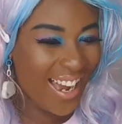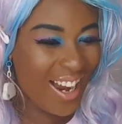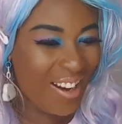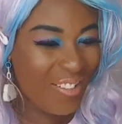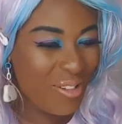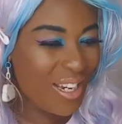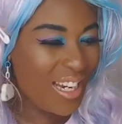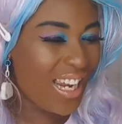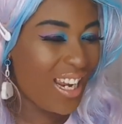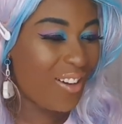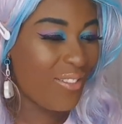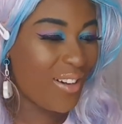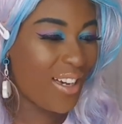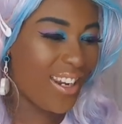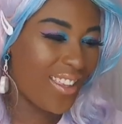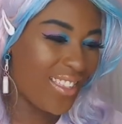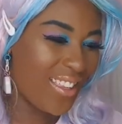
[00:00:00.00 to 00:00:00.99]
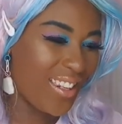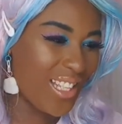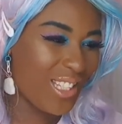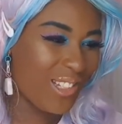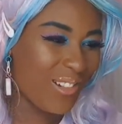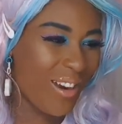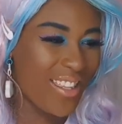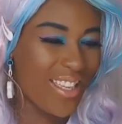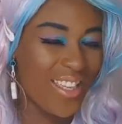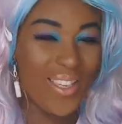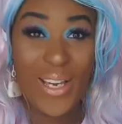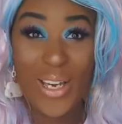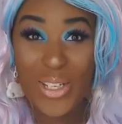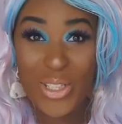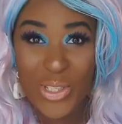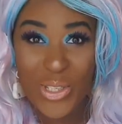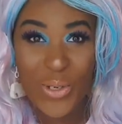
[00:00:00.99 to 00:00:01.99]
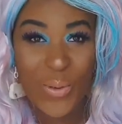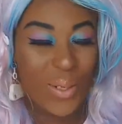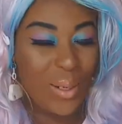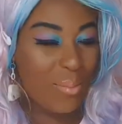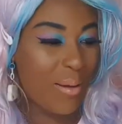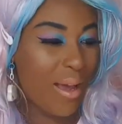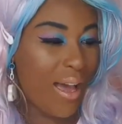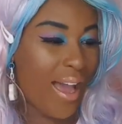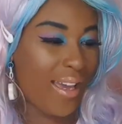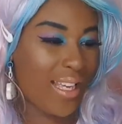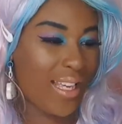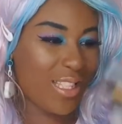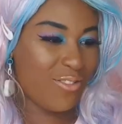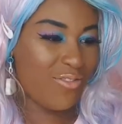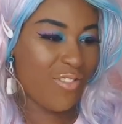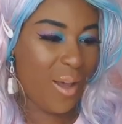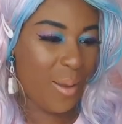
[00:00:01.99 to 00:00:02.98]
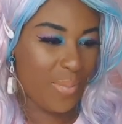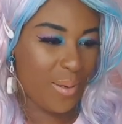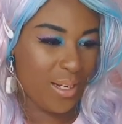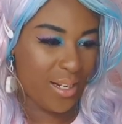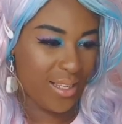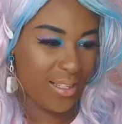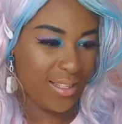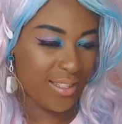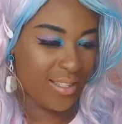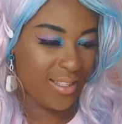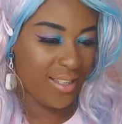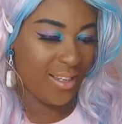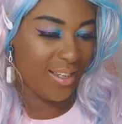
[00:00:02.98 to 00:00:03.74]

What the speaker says: I really love it. And I think that's great that you get two in a pack. That's fabulous.